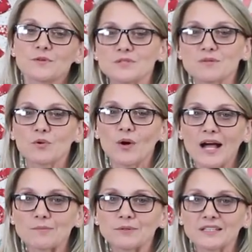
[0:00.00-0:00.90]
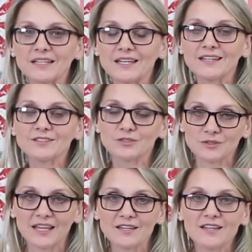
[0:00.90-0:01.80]
fusible applique
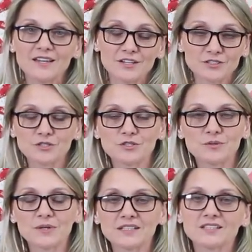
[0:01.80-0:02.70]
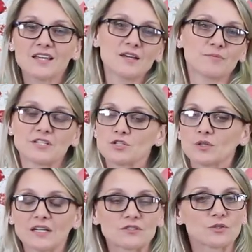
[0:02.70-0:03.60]
today to do it but you
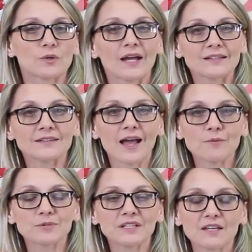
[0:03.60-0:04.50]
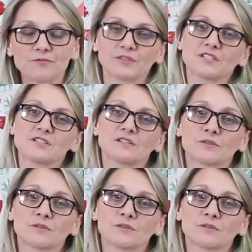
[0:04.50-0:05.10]
can do hand applique for the